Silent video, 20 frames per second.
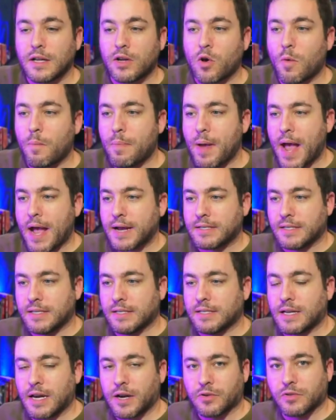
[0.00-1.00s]
go back to
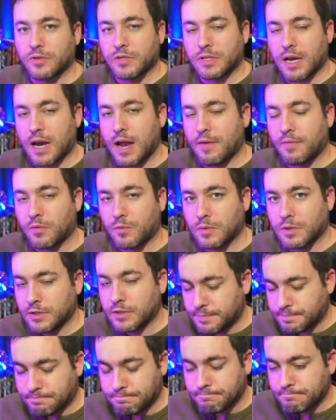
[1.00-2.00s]
these characters that I haven't
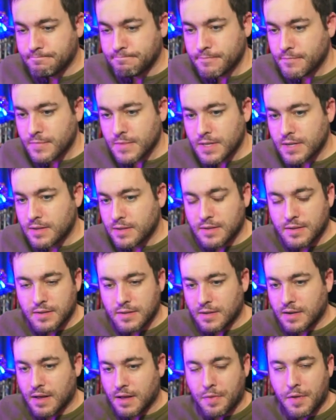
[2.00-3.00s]
really
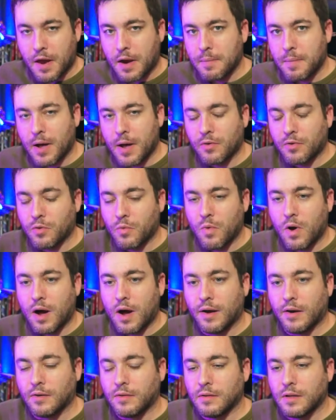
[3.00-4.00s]
uh, thought about in a
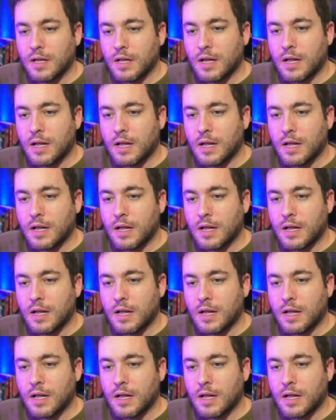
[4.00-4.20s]
while.